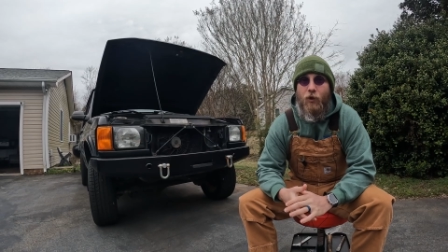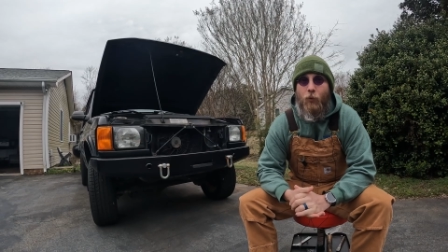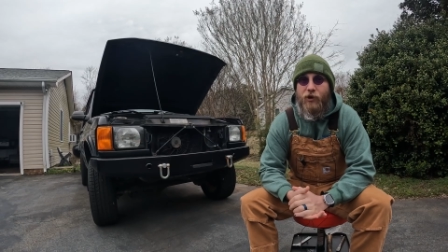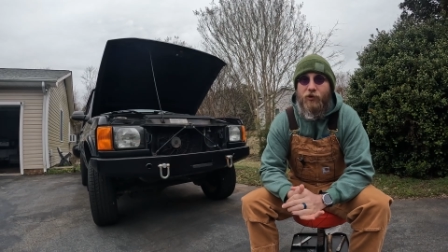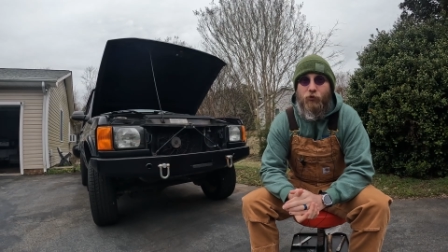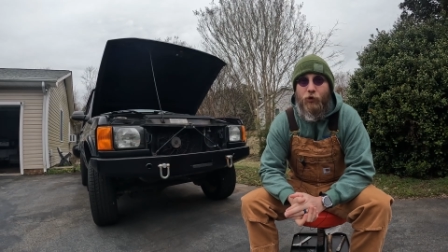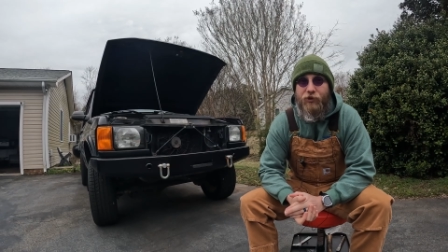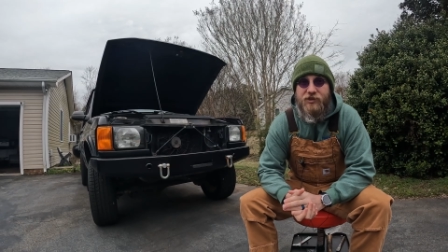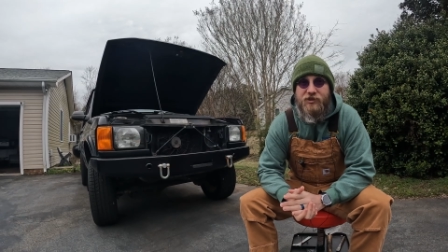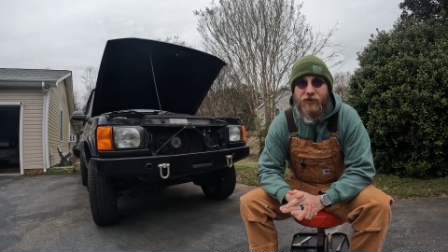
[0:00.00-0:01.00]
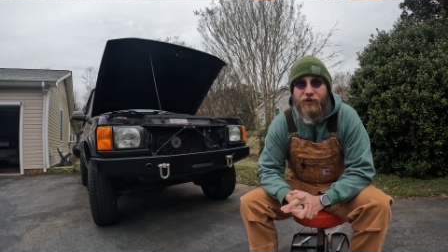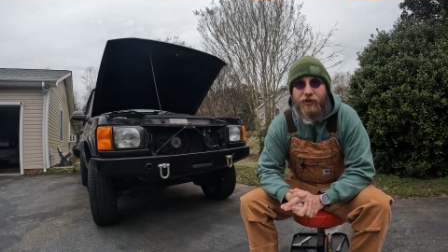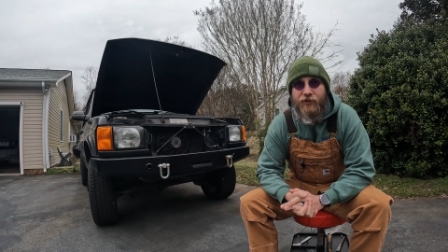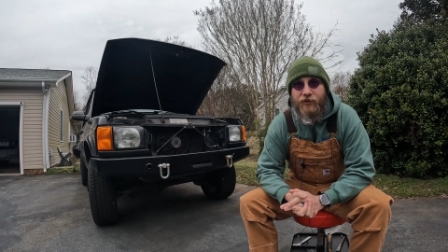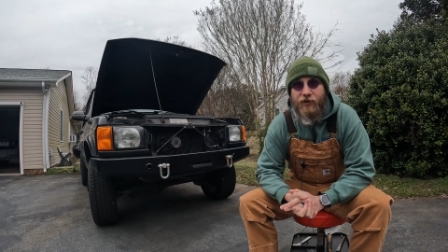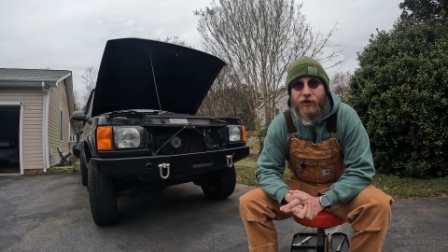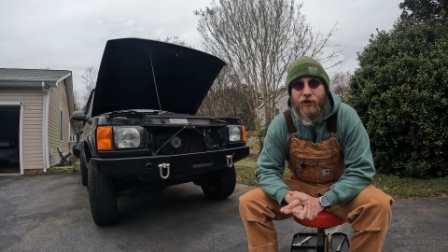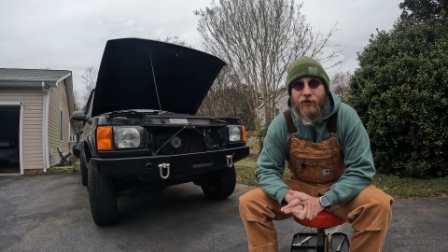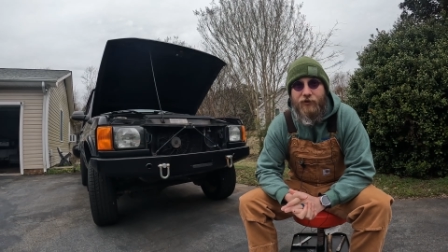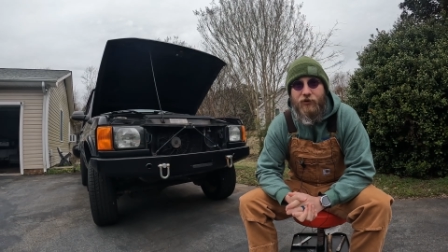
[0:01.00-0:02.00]
want to throw this in
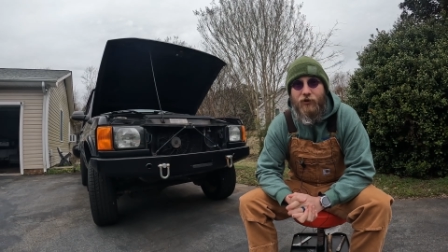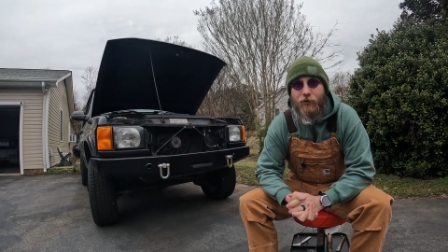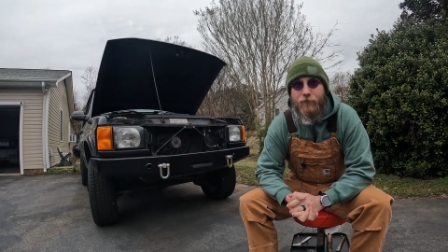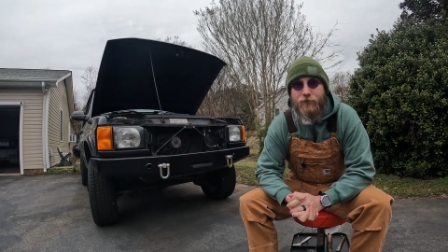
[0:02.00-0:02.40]
the,